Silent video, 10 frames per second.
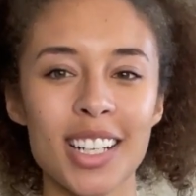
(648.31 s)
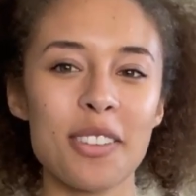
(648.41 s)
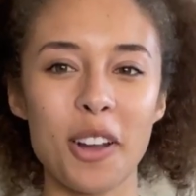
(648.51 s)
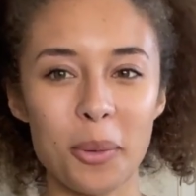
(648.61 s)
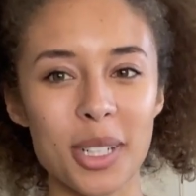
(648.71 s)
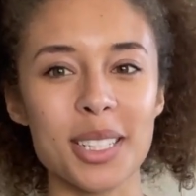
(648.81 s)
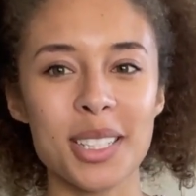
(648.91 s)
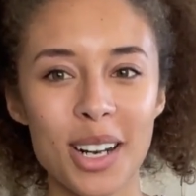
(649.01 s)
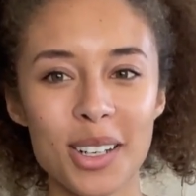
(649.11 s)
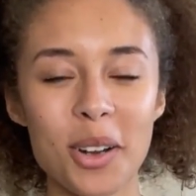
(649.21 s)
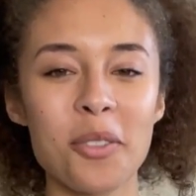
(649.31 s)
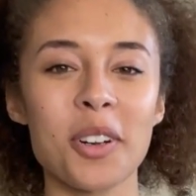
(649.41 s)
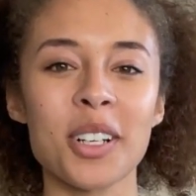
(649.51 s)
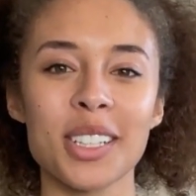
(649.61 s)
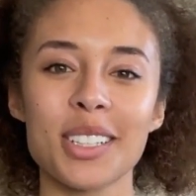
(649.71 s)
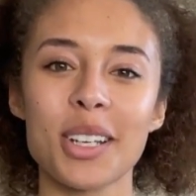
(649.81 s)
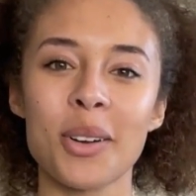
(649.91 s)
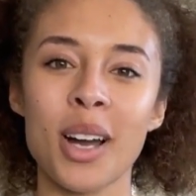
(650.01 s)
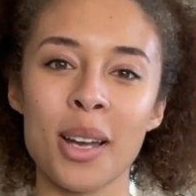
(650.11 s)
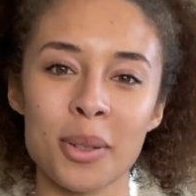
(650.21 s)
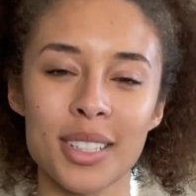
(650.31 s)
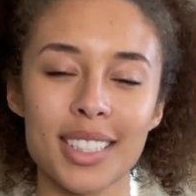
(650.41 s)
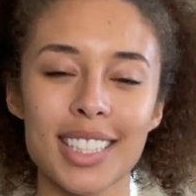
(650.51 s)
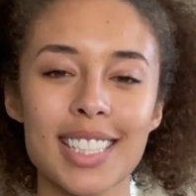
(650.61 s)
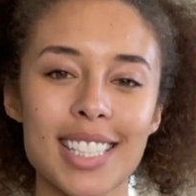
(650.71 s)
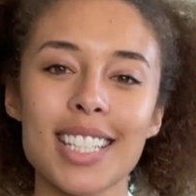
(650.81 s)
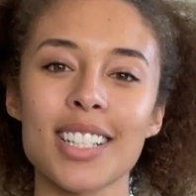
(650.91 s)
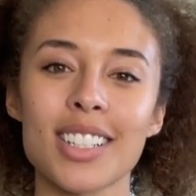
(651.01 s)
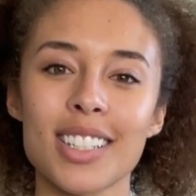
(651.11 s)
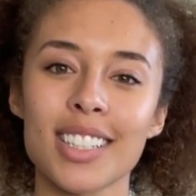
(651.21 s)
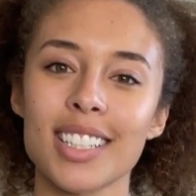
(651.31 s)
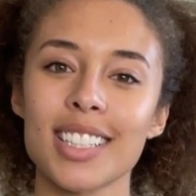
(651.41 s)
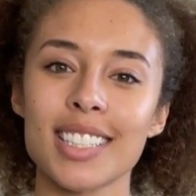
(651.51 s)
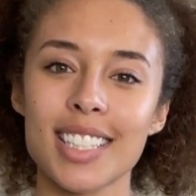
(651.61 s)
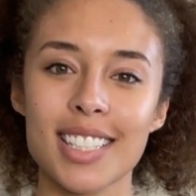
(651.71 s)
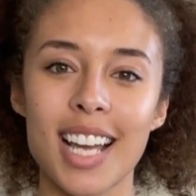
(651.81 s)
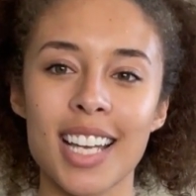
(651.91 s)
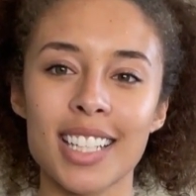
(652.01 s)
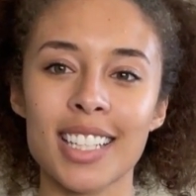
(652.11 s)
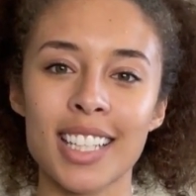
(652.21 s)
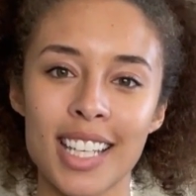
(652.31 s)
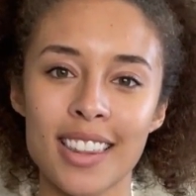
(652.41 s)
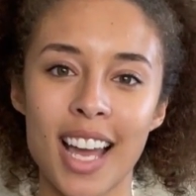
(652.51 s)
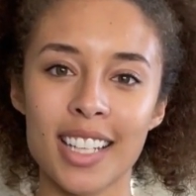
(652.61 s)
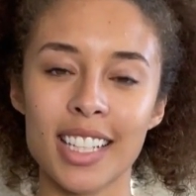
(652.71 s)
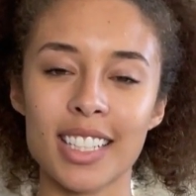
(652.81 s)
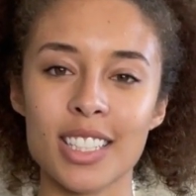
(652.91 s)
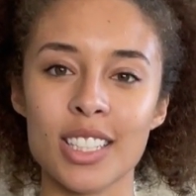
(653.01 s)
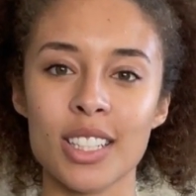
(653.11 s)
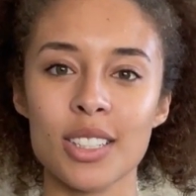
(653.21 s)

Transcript: If I were to start over, I would consider designing in that niche.